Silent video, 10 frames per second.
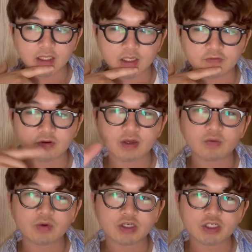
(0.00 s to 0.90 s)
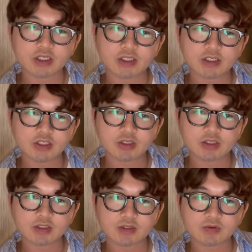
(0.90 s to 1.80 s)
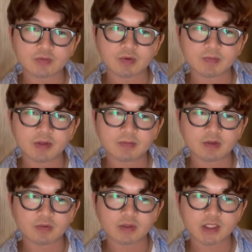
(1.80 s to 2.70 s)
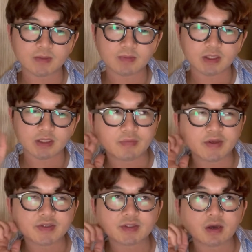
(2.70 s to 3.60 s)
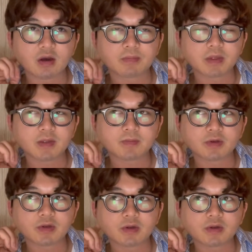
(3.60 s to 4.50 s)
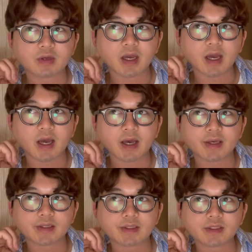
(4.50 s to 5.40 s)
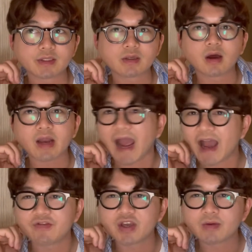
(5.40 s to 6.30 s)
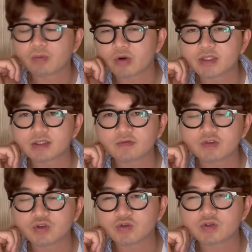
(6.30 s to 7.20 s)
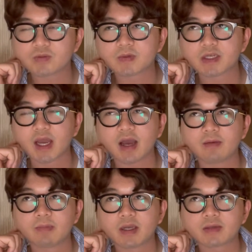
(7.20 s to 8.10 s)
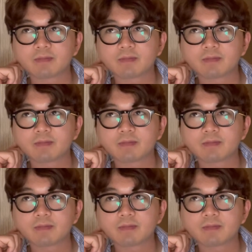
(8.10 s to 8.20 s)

I forget which Indigenous group of people it was, but they saw people as not having points of views, but, ha but